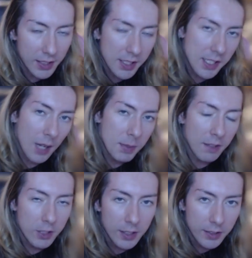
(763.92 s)
he stops
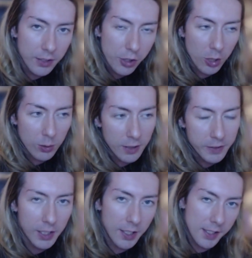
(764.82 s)
everything to show off
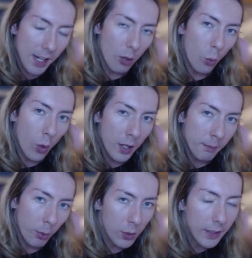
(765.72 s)
that he's got one
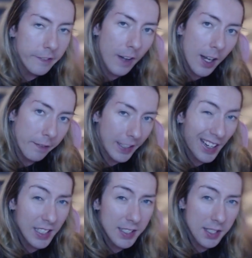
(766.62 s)
point five
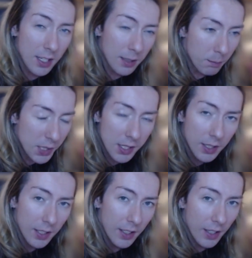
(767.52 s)
K subs.
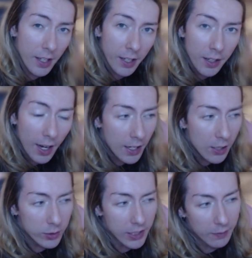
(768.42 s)
And I
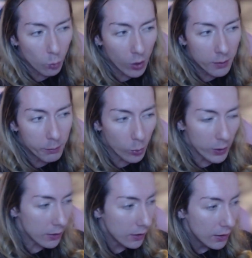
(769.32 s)
only have one
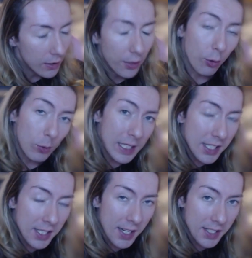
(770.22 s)
point three
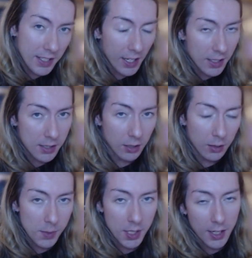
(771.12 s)
six K
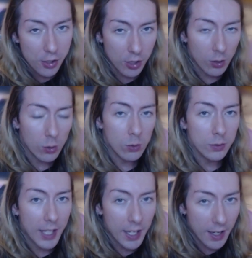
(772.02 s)
subs, and I should
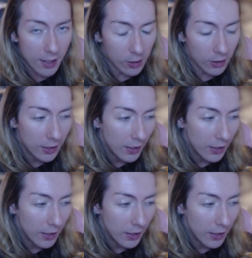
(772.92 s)
hold that L.